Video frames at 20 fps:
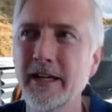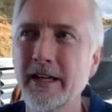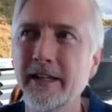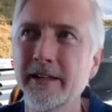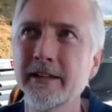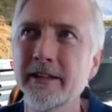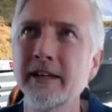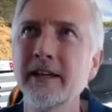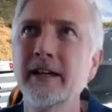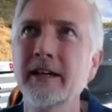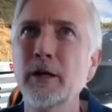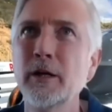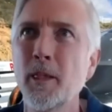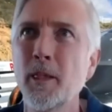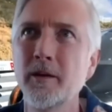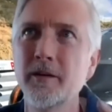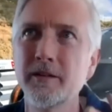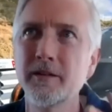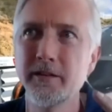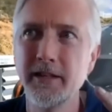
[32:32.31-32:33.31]
And
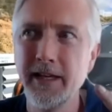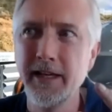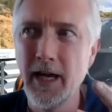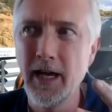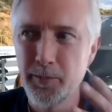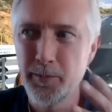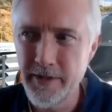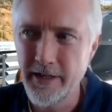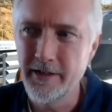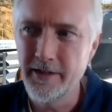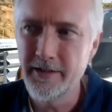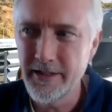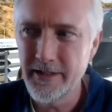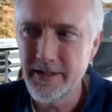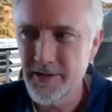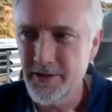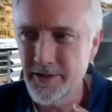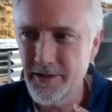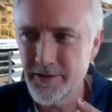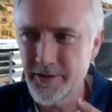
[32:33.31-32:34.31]
the Aptera
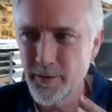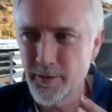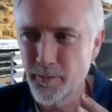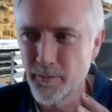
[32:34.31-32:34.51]
is such